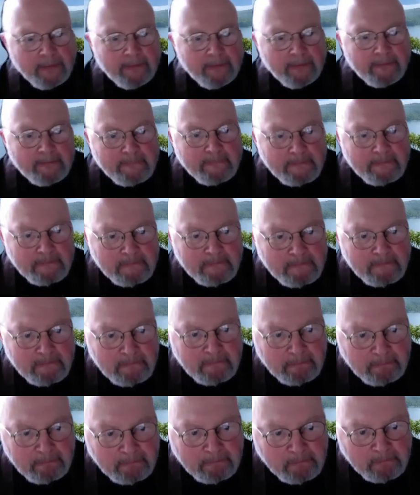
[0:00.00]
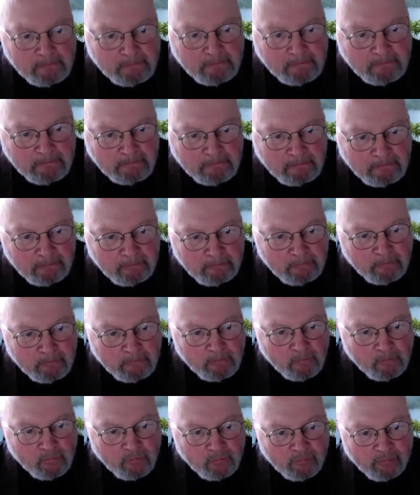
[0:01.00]
we're in the midst of a
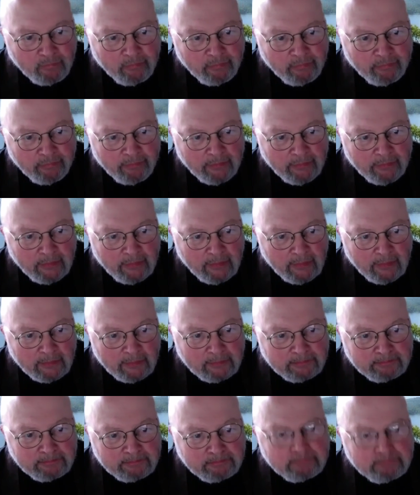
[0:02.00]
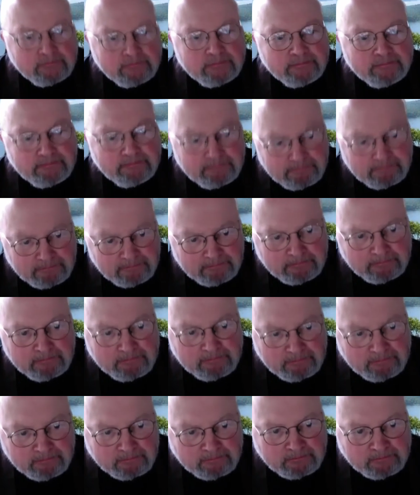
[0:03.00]
global pandemic, that
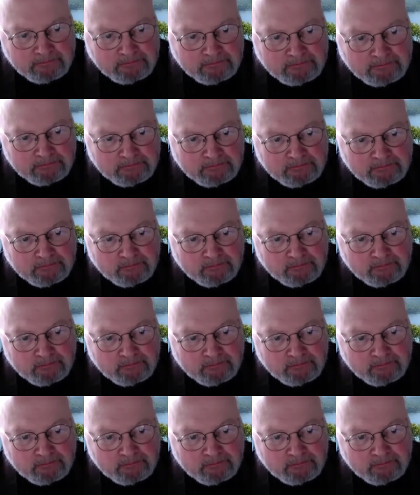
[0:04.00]
those who